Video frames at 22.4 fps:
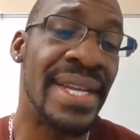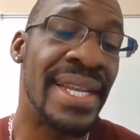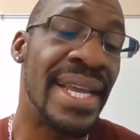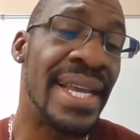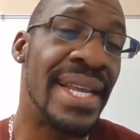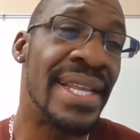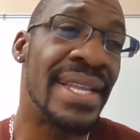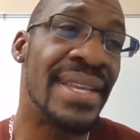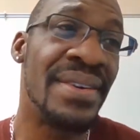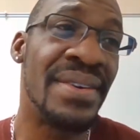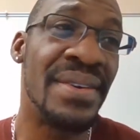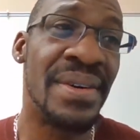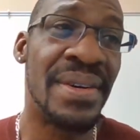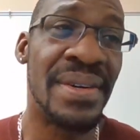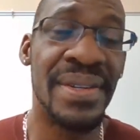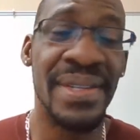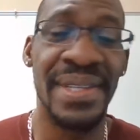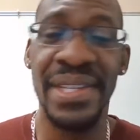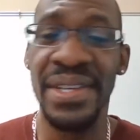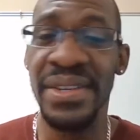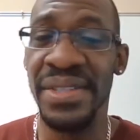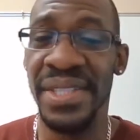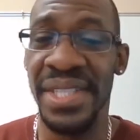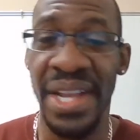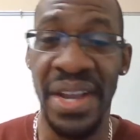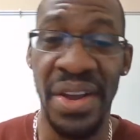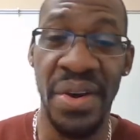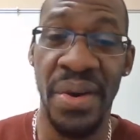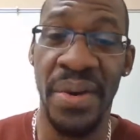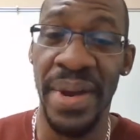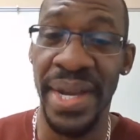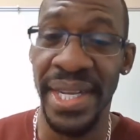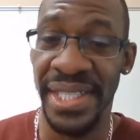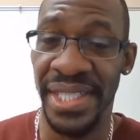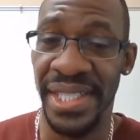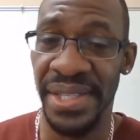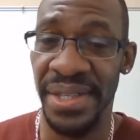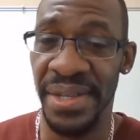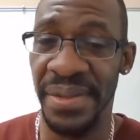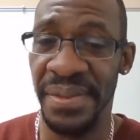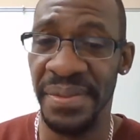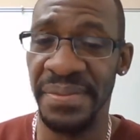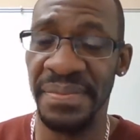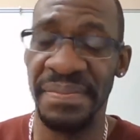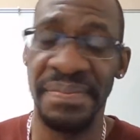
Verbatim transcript: then you'll lose the going to,